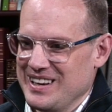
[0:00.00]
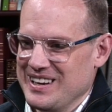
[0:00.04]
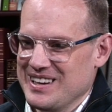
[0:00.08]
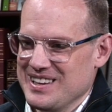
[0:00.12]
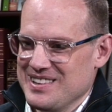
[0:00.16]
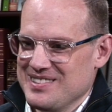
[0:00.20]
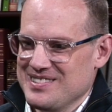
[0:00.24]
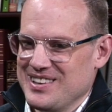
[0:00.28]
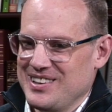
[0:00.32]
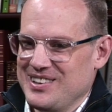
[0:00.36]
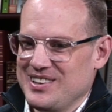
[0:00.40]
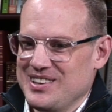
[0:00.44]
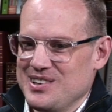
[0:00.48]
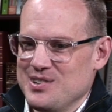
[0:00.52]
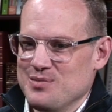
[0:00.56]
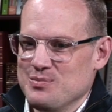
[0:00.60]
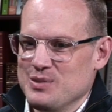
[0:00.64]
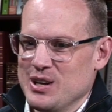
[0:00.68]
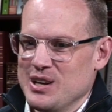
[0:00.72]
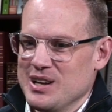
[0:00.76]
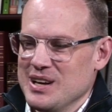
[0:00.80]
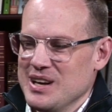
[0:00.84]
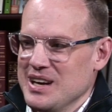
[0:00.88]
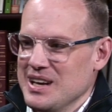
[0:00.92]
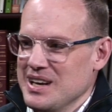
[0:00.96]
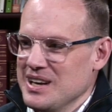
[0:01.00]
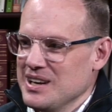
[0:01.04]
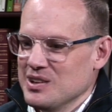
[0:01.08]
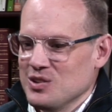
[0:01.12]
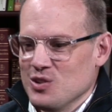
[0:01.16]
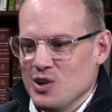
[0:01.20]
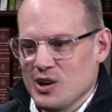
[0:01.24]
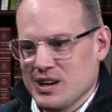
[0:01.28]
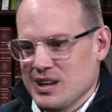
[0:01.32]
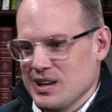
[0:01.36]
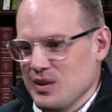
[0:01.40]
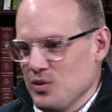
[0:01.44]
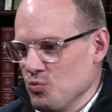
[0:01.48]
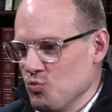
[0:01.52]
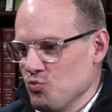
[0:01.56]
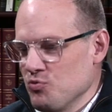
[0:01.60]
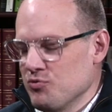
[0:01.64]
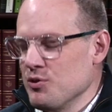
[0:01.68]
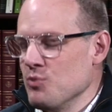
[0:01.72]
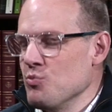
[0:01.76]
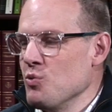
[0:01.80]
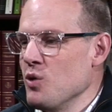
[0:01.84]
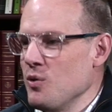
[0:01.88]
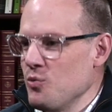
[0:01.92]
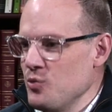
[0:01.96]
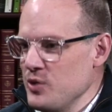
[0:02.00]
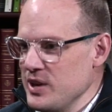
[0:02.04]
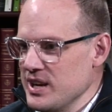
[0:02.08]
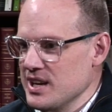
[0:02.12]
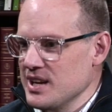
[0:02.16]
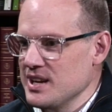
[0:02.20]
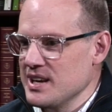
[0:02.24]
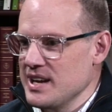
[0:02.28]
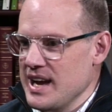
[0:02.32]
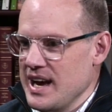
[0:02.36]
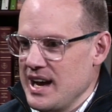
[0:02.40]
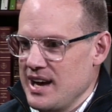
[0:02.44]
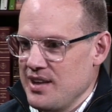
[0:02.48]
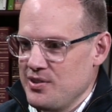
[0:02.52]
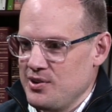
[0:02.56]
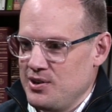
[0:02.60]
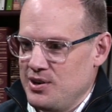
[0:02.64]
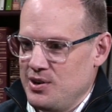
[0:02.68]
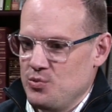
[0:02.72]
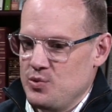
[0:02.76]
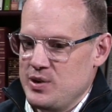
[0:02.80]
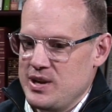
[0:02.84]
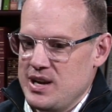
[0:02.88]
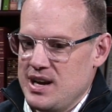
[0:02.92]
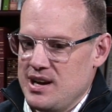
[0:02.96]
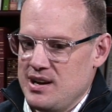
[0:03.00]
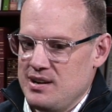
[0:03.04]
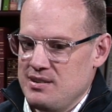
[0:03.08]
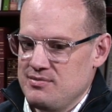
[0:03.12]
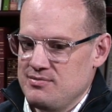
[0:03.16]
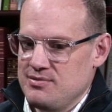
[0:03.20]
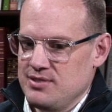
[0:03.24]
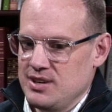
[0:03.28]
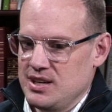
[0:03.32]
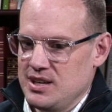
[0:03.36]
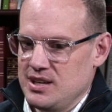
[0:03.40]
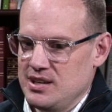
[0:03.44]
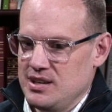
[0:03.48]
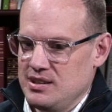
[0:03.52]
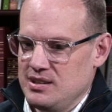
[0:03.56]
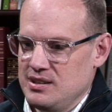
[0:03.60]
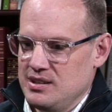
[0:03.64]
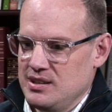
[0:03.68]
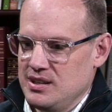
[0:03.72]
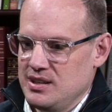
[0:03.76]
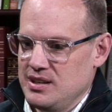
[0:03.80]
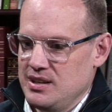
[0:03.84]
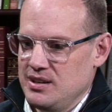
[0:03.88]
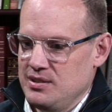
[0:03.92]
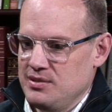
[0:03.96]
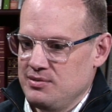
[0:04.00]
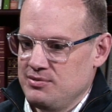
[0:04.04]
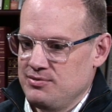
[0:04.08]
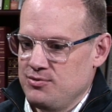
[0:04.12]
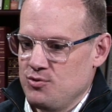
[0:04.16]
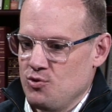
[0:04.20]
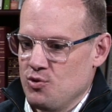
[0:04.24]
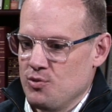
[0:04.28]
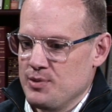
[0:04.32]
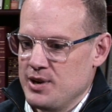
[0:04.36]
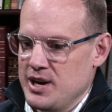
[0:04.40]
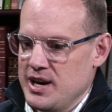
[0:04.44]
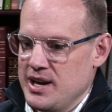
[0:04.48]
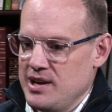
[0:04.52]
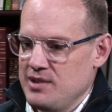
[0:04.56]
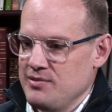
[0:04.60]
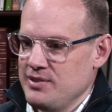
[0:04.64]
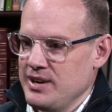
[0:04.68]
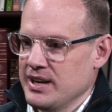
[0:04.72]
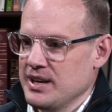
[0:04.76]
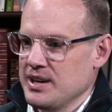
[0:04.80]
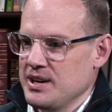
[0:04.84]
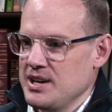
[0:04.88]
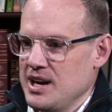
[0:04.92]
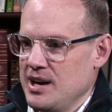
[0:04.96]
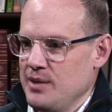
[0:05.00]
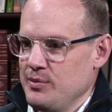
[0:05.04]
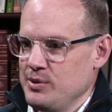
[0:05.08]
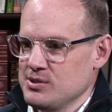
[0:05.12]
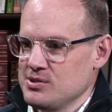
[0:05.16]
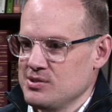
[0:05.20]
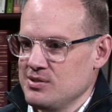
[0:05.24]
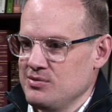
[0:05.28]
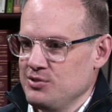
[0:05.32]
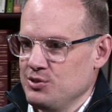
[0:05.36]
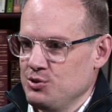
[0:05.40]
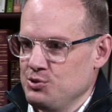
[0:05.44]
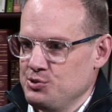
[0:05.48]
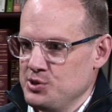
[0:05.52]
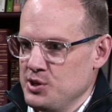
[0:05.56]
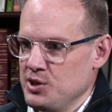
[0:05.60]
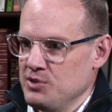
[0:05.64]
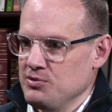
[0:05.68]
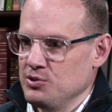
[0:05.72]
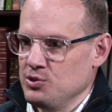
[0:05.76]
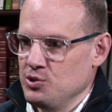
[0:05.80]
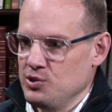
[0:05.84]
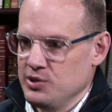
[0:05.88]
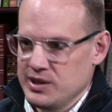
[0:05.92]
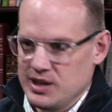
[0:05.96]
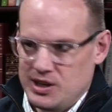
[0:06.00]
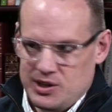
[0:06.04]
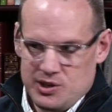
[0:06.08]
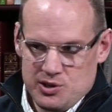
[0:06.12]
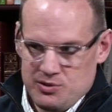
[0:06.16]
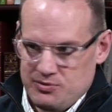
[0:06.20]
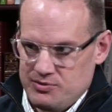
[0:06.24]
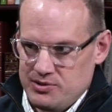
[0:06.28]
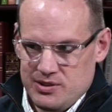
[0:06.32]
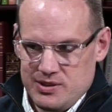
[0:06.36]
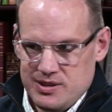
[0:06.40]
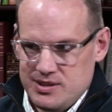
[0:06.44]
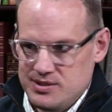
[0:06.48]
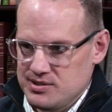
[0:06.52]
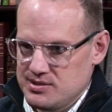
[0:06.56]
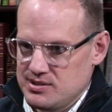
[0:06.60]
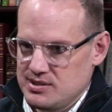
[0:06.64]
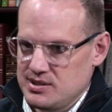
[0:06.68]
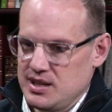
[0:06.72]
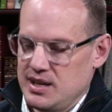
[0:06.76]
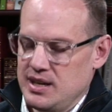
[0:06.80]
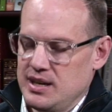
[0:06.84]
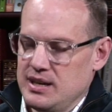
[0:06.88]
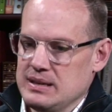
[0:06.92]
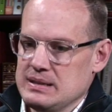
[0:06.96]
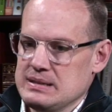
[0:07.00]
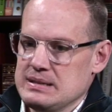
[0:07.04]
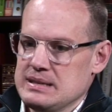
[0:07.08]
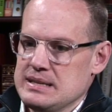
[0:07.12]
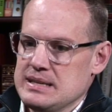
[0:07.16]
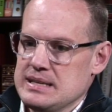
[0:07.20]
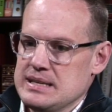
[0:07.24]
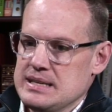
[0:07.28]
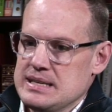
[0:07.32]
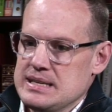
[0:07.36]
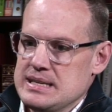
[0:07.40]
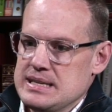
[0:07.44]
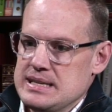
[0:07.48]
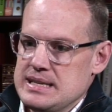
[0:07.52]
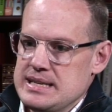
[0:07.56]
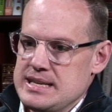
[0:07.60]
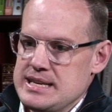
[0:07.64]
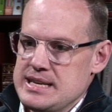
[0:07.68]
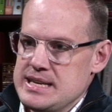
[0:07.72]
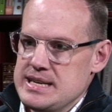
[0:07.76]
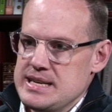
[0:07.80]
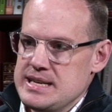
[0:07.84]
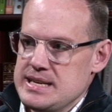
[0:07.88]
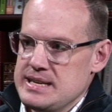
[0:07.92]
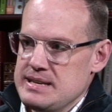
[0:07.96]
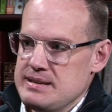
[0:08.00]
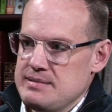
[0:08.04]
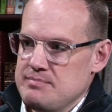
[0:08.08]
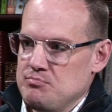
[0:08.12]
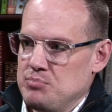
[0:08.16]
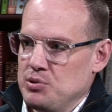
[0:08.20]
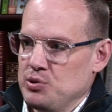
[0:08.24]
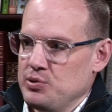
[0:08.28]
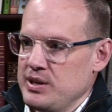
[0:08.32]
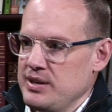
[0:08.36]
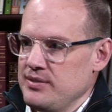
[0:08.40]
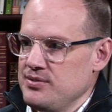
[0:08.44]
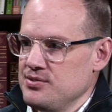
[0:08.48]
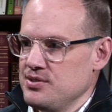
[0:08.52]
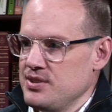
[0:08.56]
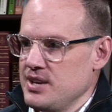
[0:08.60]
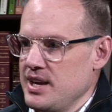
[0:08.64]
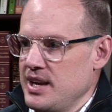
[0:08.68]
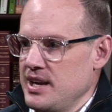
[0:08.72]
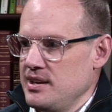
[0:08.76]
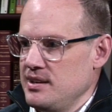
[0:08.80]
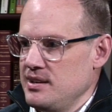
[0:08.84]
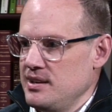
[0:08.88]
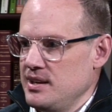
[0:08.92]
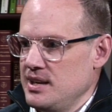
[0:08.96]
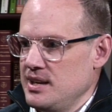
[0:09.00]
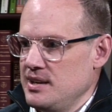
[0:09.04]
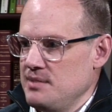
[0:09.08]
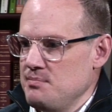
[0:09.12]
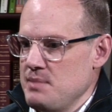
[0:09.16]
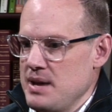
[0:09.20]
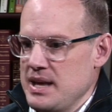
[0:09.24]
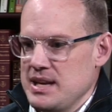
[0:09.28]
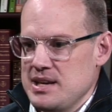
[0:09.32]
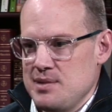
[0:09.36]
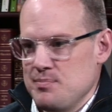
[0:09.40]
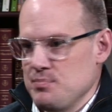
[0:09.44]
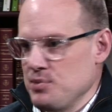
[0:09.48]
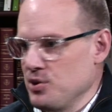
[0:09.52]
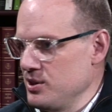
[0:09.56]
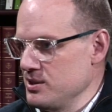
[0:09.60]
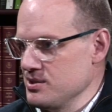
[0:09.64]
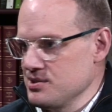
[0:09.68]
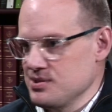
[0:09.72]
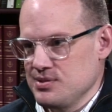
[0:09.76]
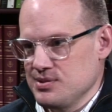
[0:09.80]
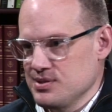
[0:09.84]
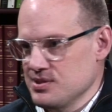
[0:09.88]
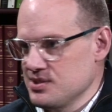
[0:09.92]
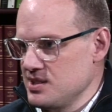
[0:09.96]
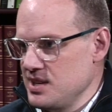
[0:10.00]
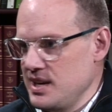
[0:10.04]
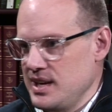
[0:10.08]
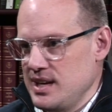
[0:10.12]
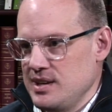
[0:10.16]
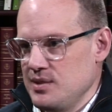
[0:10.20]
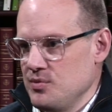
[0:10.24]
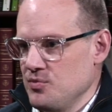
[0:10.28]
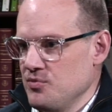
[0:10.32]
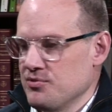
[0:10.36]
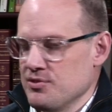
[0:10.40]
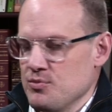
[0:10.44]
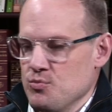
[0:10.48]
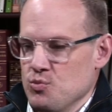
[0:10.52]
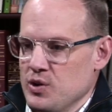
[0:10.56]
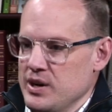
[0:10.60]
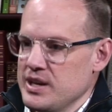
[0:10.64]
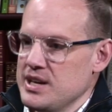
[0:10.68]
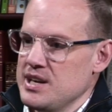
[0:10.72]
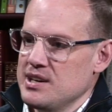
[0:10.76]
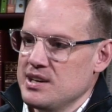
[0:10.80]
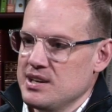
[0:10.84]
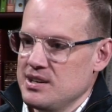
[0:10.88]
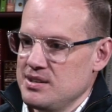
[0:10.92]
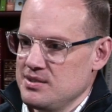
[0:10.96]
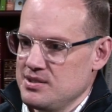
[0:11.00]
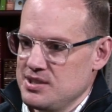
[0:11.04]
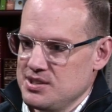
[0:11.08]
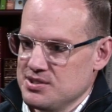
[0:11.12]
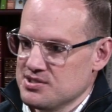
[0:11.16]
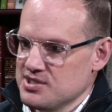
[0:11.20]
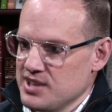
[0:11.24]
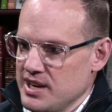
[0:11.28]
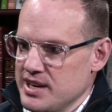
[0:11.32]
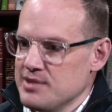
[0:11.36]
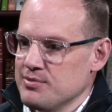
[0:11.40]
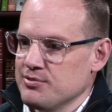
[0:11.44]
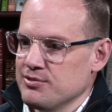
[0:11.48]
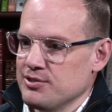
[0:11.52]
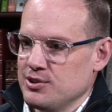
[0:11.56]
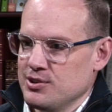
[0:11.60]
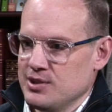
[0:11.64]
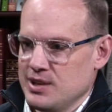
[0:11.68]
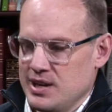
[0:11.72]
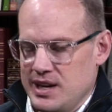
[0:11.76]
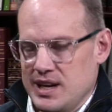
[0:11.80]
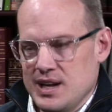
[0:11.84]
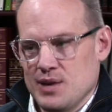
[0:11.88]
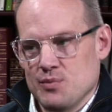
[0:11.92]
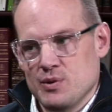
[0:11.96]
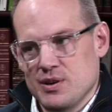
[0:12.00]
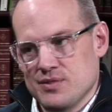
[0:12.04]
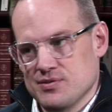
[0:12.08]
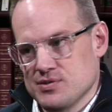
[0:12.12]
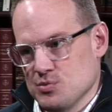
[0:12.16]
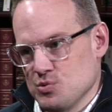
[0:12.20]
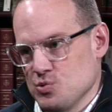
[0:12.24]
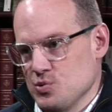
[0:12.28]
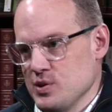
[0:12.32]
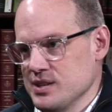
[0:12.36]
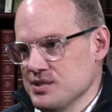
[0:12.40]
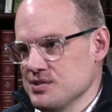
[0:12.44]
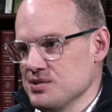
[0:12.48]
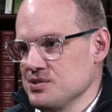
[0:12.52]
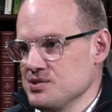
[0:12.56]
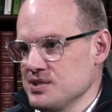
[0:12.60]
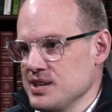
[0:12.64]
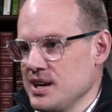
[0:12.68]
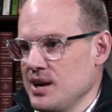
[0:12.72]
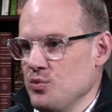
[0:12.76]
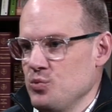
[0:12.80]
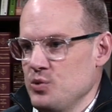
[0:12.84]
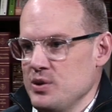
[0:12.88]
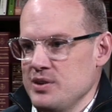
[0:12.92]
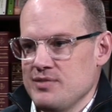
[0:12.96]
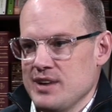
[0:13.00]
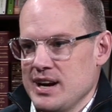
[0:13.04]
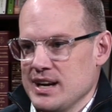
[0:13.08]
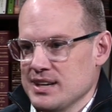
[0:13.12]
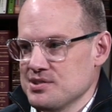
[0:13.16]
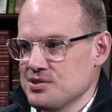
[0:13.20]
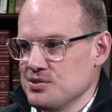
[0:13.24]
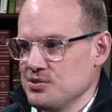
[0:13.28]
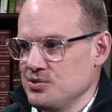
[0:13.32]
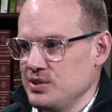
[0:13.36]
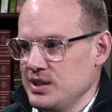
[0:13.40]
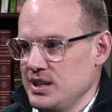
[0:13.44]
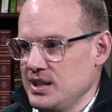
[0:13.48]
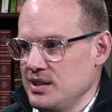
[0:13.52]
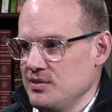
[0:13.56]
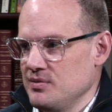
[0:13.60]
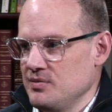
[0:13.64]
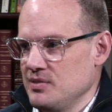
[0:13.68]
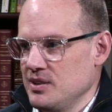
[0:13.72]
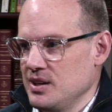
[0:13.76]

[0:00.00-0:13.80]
could tell you. But look, from what we can gather, and we have a former head of economics at Villanova looking over this. He believes that in many parts of the state, from what he can decipher, and again, we have some questions out, we've actually